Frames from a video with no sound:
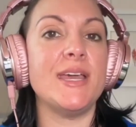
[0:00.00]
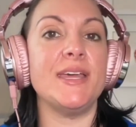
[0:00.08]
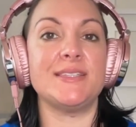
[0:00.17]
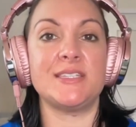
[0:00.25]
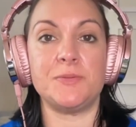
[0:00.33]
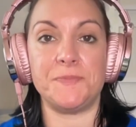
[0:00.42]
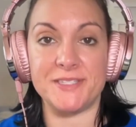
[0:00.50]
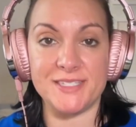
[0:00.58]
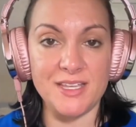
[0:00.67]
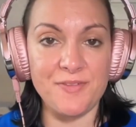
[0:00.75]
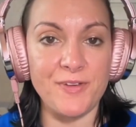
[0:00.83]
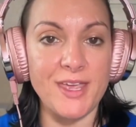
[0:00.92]
it's
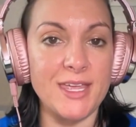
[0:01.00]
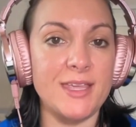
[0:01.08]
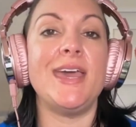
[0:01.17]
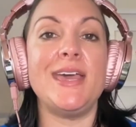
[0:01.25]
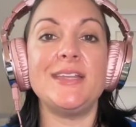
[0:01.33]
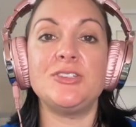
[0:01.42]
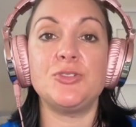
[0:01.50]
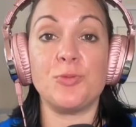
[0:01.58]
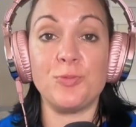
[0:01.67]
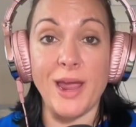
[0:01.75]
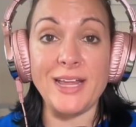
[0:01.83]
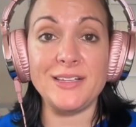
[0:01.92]
specific, it
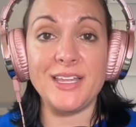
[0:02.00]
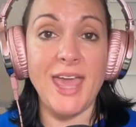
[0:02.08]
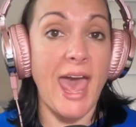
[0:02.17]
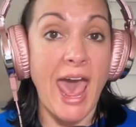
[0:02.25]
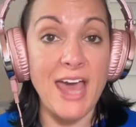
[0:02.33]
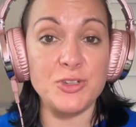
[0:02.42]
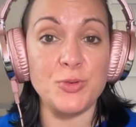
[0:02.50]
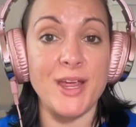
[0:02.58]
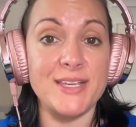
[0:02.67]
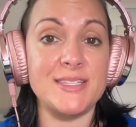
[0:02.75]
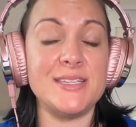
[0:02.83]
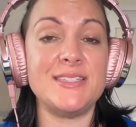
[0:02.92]
directly
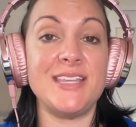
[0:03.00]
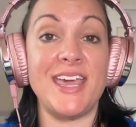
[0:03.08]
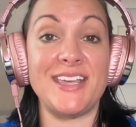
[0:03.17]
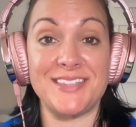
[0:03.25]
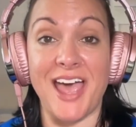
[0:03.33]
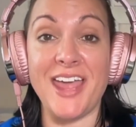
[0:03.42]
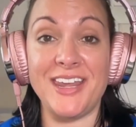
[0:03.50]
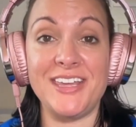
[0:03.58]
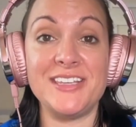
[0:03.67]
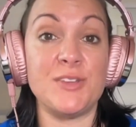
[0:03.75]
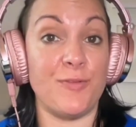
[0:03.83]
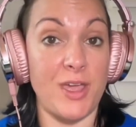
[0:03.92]
addresses the
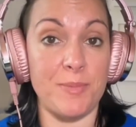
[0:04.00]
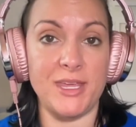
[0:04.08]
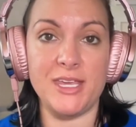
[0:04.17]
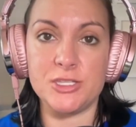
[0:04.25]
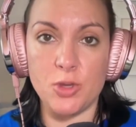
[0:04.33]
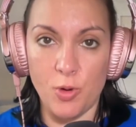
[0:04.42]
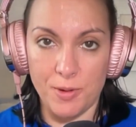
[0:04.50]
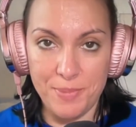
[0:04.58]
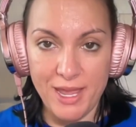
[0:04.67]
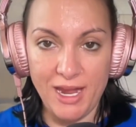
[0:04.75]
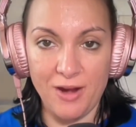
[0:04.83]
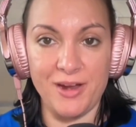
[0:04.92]
anxieties families or
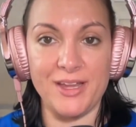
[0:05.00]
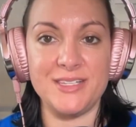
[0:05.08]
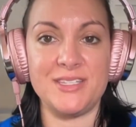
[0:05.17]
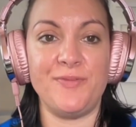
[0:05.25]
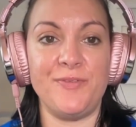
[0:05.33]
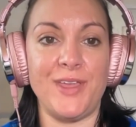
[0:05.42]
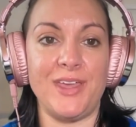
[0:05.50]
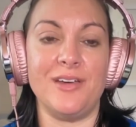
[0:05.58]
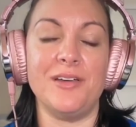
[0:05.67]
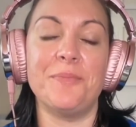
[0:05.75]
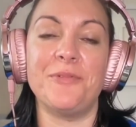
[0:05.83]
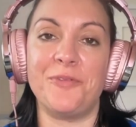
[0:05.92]
parents
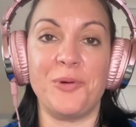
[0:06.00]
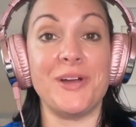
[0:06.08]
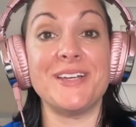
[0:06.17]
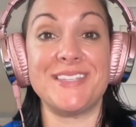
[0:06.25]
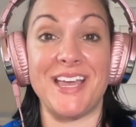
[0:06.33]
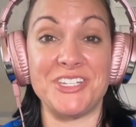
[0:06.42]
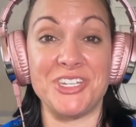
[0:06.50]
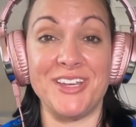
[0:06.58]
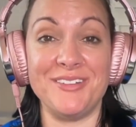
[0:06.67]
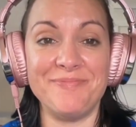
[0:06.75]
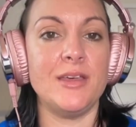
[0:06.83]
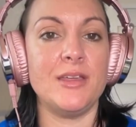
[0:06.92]
feel before a
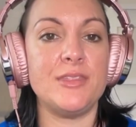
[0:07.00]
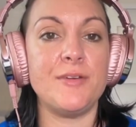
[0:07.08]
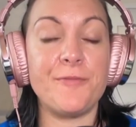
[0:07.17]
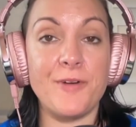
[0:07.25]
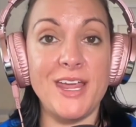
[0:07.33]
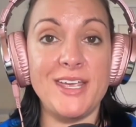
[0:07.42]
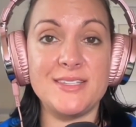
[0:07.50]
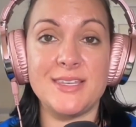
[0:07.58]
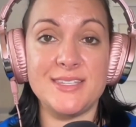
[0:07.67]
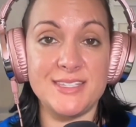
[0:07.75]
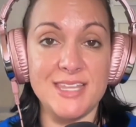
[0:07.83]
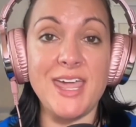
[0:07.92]
session. The phrase,
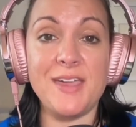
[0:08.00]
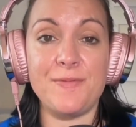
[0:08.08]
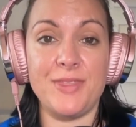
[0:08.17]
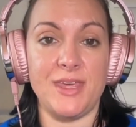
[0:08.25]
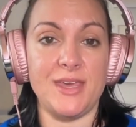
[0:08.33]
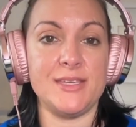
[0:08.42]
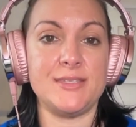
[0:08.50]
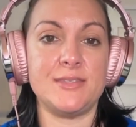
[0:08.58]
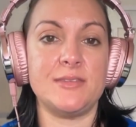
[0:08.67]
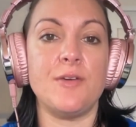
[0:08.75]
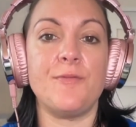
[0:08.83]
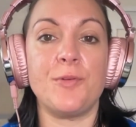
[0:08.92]
save
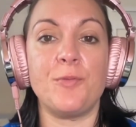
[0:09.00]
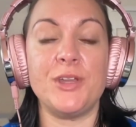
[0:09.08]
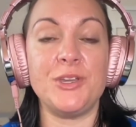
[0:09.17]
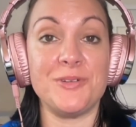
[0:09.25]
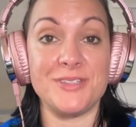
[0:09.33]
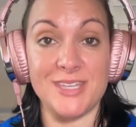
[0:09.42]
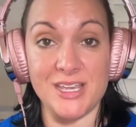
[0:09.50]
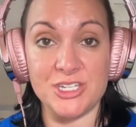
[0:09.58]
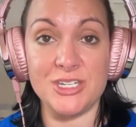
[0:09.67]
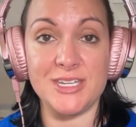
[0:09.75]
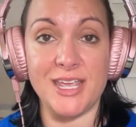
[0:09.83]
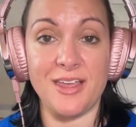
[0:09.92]
this for when your
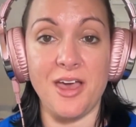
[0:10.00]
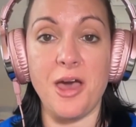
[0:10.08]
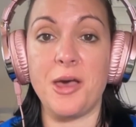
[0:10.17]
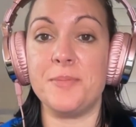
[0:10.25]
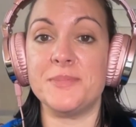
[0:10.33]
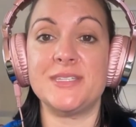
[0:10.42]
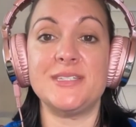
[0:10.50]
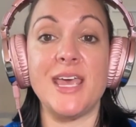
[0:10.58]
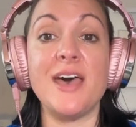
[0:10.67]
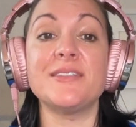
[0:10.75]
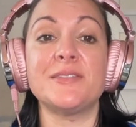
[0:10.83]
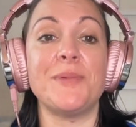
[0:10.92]
session day comes,
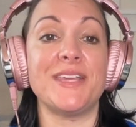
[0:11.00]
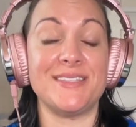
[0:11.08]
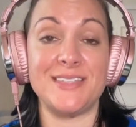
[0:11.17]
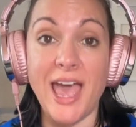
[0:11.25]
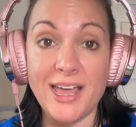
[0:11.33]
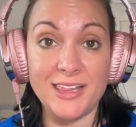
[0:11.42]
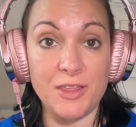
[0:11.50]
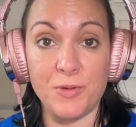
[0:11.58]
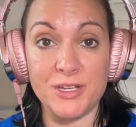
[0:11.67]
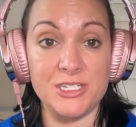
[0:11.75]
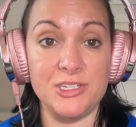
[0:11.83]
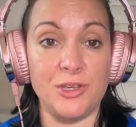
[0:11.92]
tells them exactly
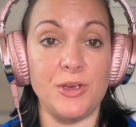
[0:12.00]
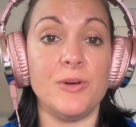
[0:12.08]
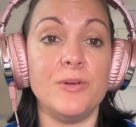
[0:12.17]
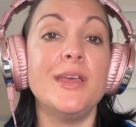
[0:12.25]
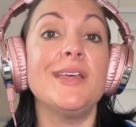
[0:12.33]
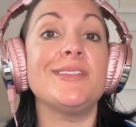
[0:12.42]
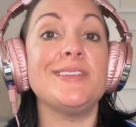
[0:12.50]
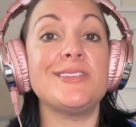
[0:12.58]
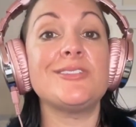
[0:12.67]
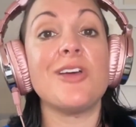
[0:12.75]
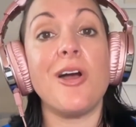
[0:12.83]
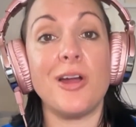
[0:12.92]
what to do. this
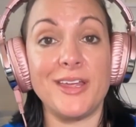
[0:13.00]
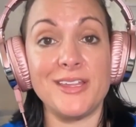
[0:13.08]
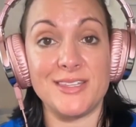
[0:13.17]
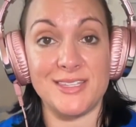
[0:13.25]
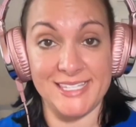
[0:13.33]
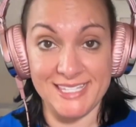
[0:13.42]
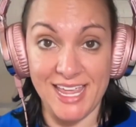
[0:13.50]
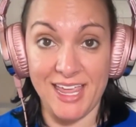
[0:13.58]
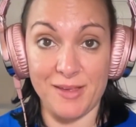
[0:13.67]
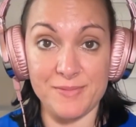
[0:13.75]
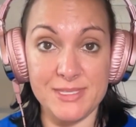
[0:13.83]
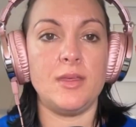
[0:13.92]
targets
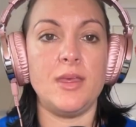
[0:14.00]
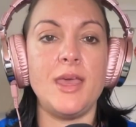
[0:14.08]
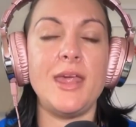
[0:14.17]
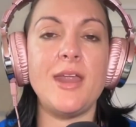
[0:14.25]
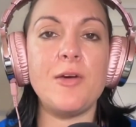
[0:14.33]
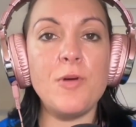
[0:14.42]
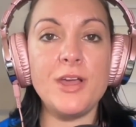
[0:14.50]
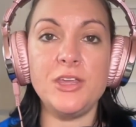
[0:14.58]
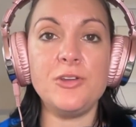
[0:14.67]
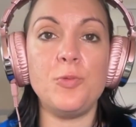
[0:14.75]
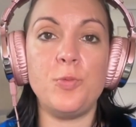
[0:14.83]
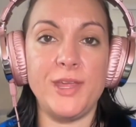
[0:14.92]
saves. And I want you
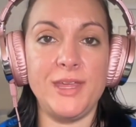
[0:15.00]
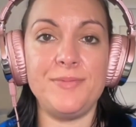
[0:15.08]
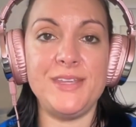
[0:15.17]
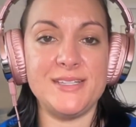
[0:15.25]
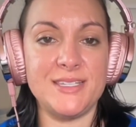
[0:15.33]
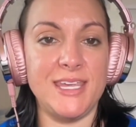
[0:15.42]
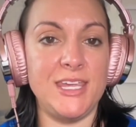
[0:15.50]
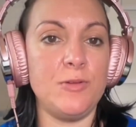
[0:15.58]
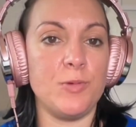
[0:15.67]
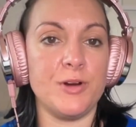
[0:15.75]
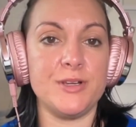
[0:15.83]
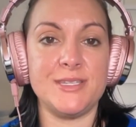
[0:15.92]
to weave these
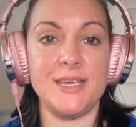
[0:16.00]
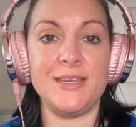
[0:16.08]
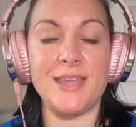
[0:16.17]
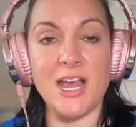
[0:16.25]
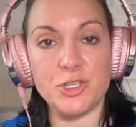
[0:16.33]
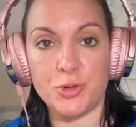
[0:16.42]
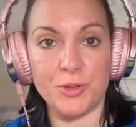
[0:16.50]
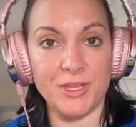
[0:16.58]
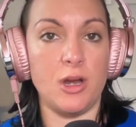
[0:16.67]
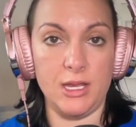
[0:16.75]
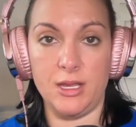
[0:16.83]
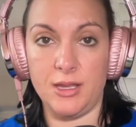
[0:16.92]
keywords in
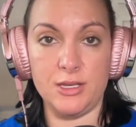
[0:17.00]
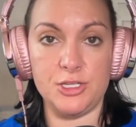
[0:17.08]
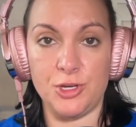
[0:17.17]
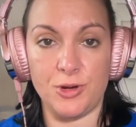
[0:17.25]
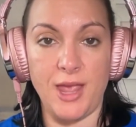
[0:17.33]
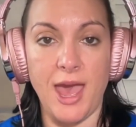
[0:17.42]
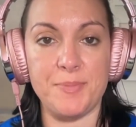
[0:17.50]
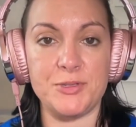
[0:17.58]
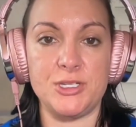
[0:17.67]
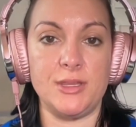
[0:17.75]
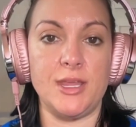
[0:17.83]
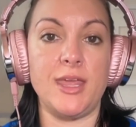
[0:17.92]
naturally into your
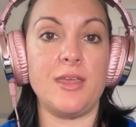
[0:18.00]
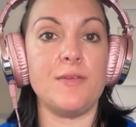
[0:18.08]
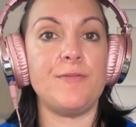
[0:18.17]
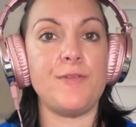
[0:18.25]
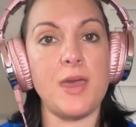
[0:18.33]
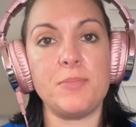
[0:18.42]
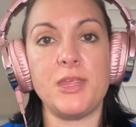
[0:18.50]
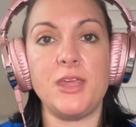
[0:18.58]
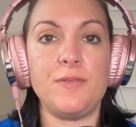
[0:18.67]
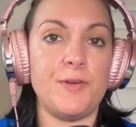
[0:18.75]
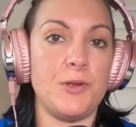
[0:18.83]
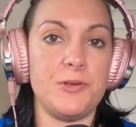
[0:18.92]
caption, like family
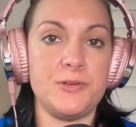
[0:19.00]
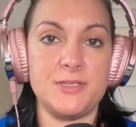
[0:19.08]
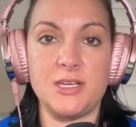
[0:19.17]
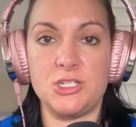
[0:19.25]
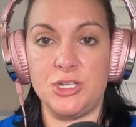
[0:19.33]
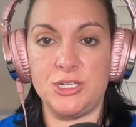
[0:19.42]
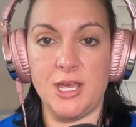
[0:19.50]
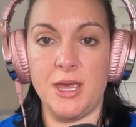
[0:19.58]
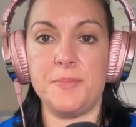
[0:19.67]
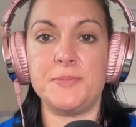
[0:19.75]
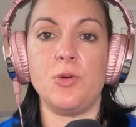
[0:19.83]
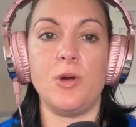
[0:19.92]
photo session
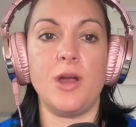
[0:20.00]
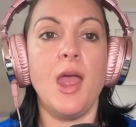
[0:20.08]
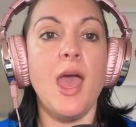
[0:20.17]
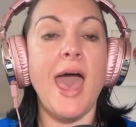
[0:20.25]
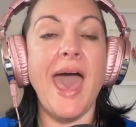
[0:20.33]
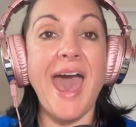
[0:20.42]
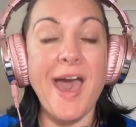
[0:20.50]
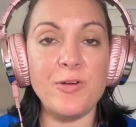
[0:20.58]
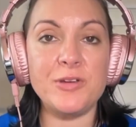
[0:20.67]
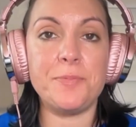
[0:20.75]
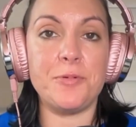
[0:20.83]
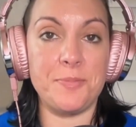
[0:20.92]
tips or how
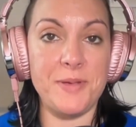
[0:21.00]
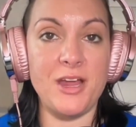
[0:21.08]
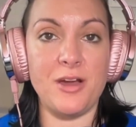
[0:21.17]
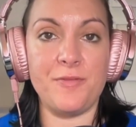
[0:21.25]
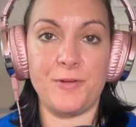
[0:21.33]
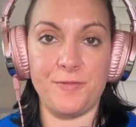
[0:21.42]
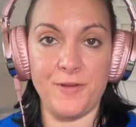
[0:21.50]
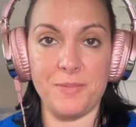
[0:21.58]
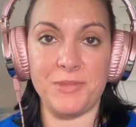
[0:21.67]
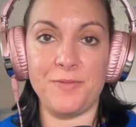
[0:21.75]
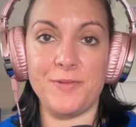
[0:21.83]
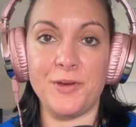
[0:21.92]
to prepare for
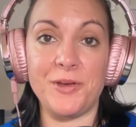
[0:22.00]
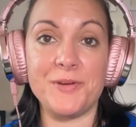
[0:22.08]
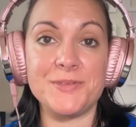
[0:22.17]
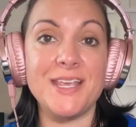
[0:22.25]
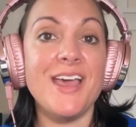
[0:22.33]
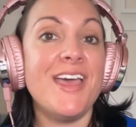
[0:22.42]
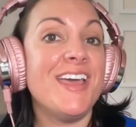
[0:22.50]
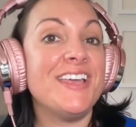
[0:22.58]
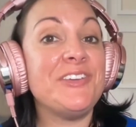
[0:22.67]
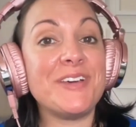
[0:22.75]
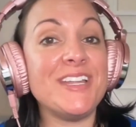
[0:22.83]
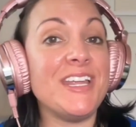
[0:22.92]
family photos.
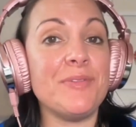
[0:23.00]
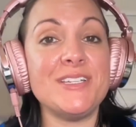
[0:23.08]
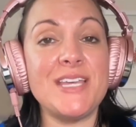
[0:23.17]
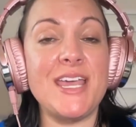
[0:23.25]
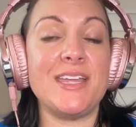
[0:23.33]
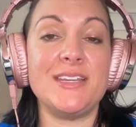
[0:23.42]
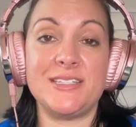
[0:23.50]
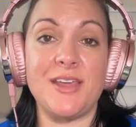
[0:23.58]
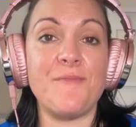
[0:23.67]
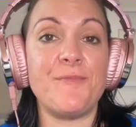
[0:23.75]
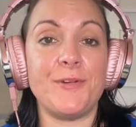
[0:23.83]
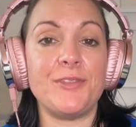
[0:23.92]
You can even take it a
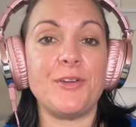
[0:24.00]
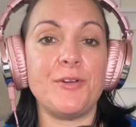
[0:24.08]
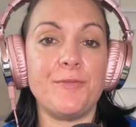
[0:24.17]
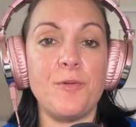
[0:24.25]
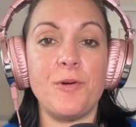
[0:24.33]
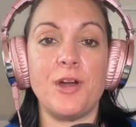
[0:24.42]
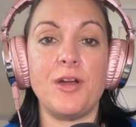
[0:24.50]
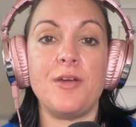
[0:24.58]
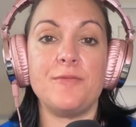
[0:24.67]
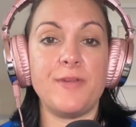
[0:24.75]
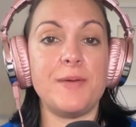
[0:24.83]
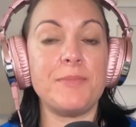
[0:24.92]
step further for
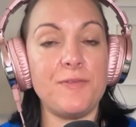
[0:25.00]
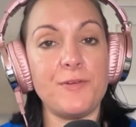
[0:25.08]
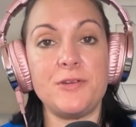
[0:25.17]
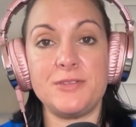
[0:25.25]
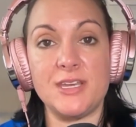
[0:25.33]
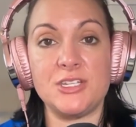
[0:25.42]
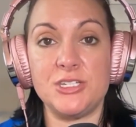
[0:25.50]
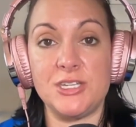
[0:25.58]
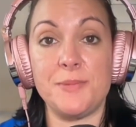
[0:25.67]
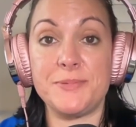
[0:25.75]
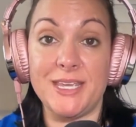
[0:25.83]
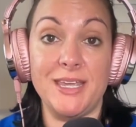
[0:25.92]
family photo session
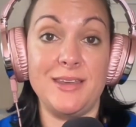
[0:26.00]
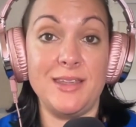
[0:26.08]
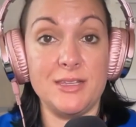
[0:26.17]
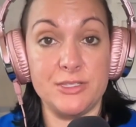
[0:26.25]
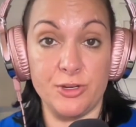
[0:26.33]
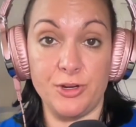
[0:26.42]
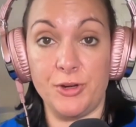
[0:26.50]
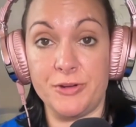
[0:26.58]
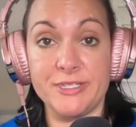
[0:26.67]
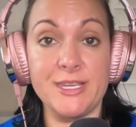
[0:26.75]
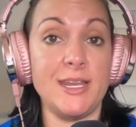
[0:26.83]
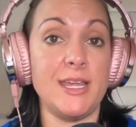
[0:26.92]
tips in insert your
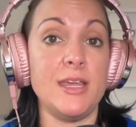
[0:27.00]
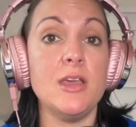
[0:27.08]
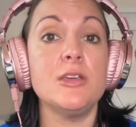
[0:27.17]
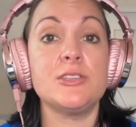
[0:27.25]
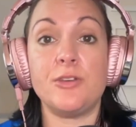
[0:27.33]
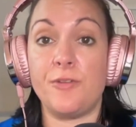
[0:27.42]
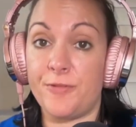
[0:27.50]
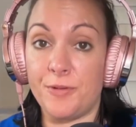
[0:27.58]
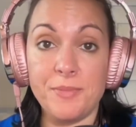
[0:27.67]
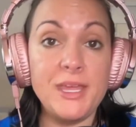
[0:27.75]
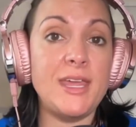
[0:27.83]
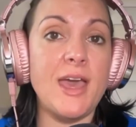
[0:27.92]
city. So for
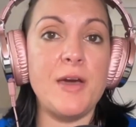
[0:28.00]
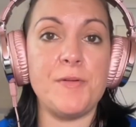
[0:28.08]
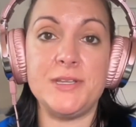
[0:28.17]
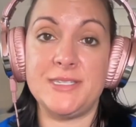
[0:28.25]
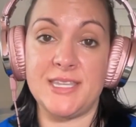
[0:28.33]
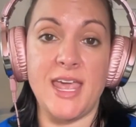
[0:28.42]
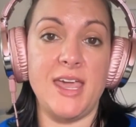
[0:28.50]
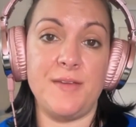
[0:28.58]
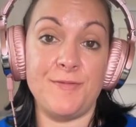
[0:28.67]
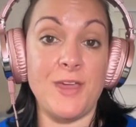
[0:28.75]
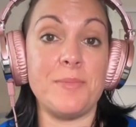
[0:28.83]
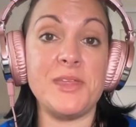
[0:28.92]
me, I would say
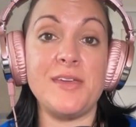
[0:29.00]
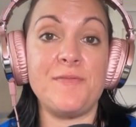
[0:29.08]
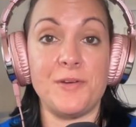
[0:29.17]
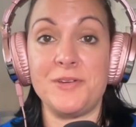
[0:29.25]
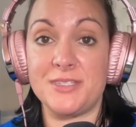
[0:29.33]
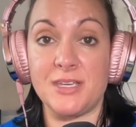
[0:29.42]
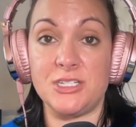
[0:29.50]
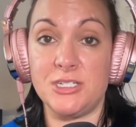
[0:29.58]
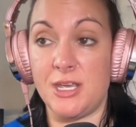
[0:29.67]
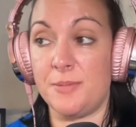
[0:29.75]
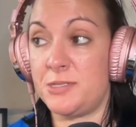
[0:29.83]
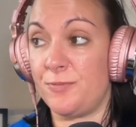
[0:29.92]
family photo session
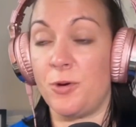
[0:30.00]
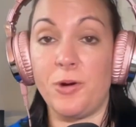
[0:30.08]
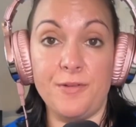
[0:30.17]
tips for